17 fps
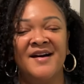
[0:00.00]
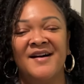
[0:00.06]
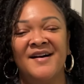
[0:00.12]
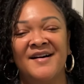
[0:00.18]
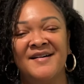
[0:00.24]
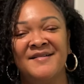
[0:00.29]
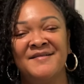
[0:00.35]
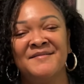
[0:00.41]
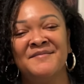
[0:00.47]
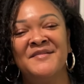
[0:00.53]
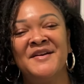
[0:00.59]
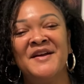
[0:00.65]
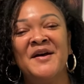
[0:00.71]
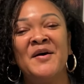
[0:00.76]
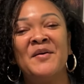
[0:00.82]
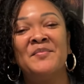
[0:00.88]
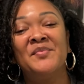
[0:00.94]
um,
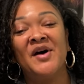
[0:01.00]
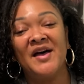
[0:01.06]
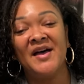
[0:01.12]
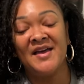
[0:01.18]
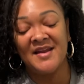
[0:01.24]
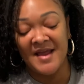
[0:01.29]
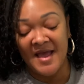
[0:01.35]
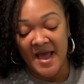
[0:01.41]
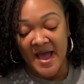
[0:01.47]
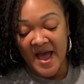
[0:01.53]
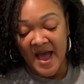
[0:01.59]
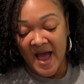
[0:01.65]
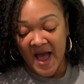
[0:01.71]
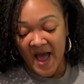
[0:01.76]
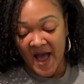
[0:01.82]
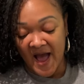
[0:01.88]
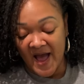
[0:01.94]
but
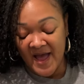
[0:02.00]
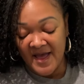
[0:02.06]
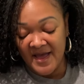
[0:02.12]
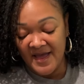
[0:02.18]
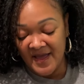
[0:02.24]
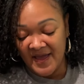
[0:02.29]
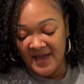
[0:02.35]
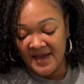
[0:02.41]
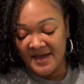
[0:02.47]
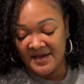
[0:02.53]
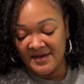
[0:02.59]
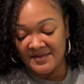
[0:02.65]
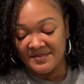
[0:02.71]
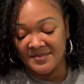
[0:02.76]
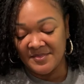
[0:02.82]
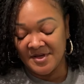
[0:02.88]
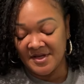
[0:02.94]

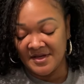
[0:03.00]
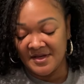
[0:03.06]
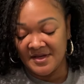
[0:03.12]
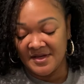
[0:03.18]
I'm